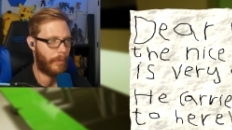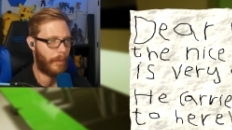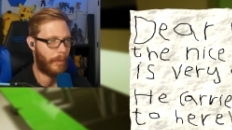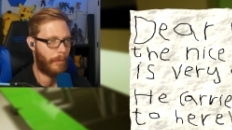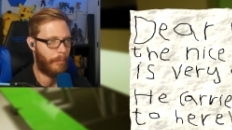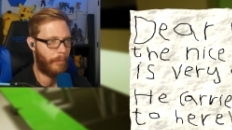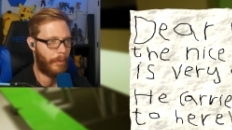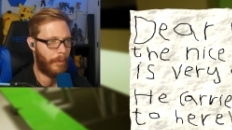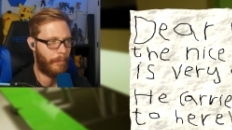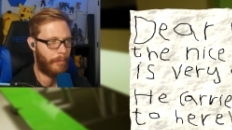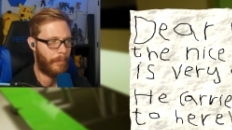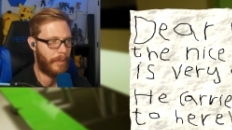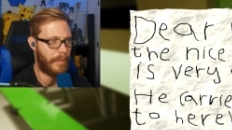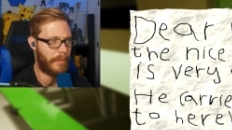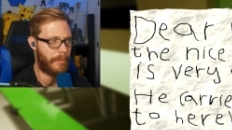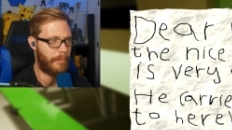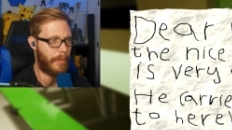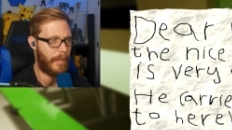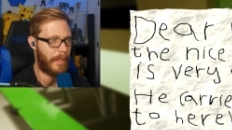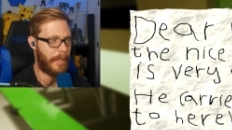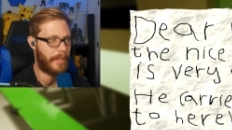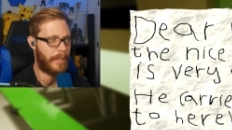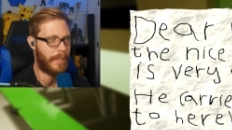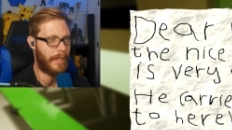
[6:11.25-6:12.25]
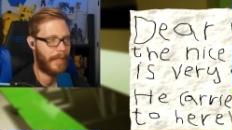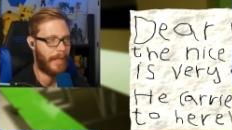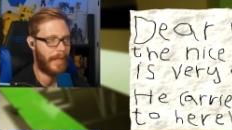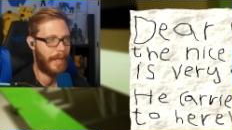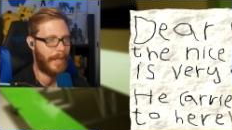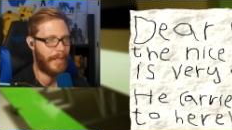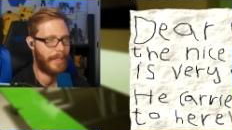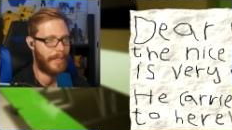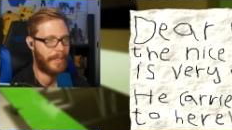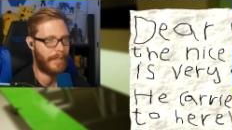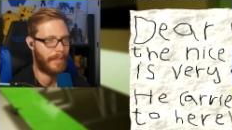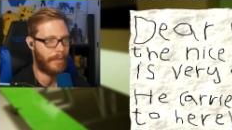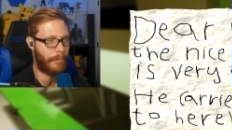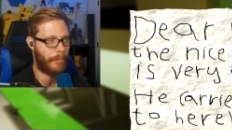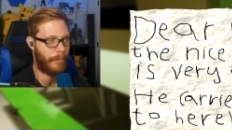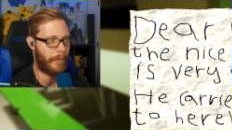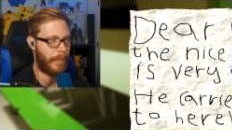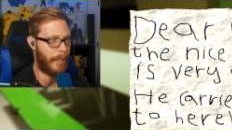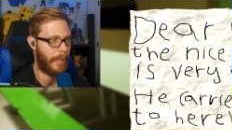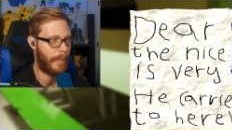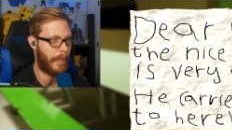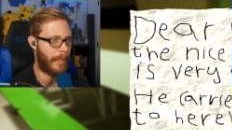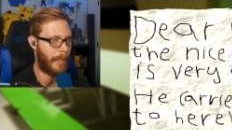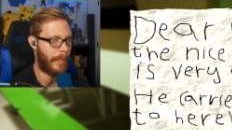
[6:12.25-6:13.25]
But Miss Mason hates him
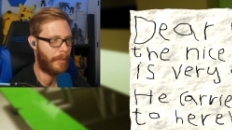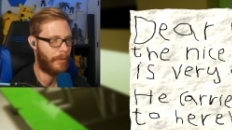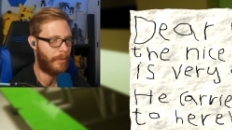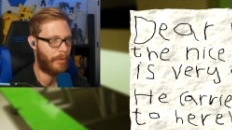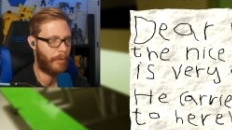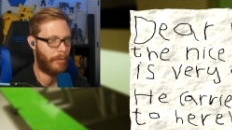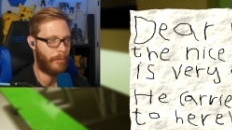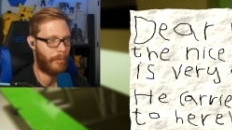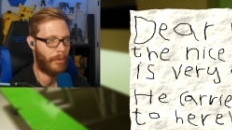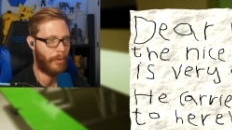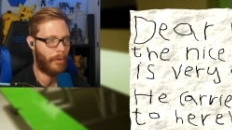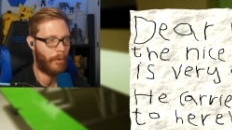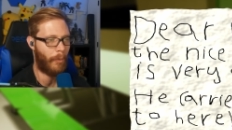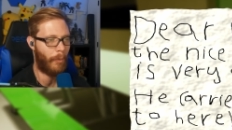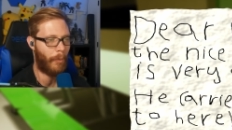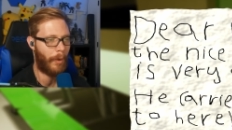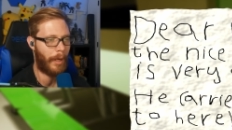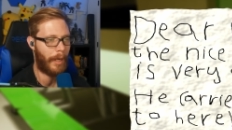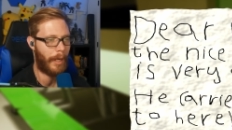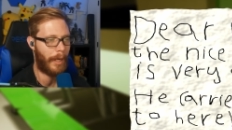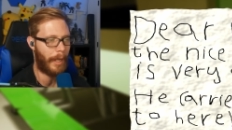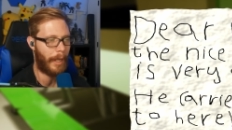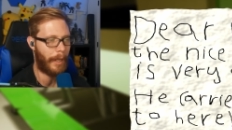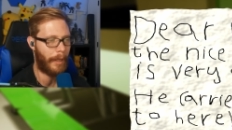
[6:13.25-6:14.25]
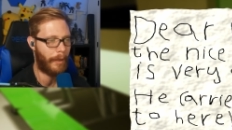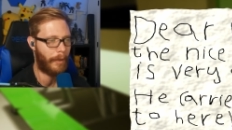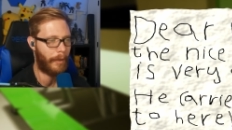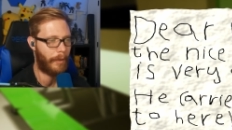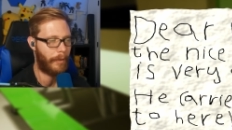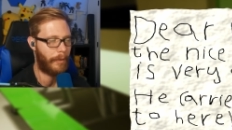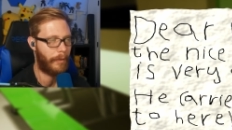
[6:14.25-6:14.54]
and I don't know why.